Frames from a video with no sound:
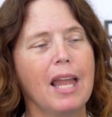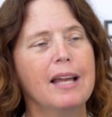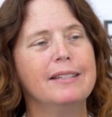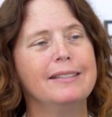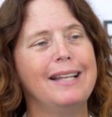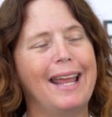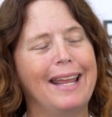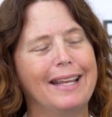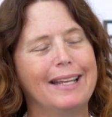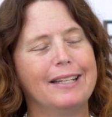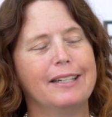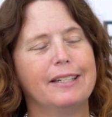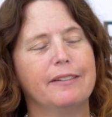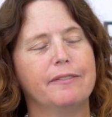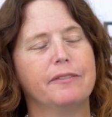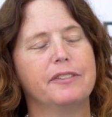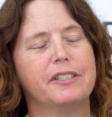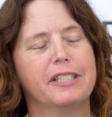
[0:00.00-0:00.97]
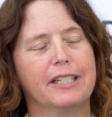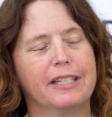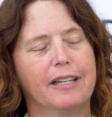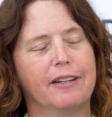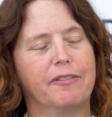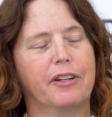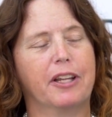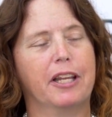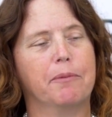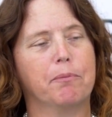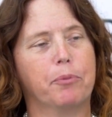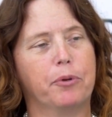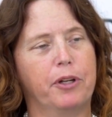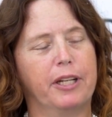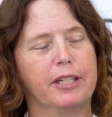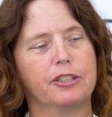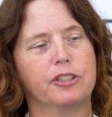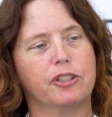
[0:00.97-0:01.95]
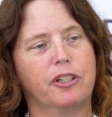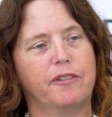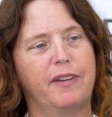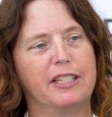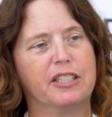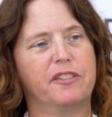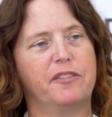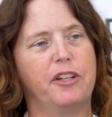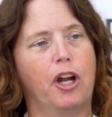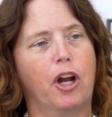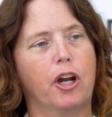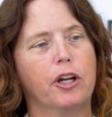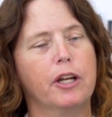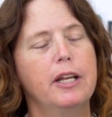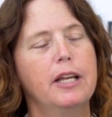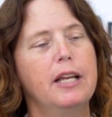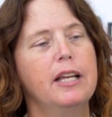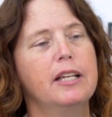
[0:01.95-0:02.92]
a negative significant predictor of SVR,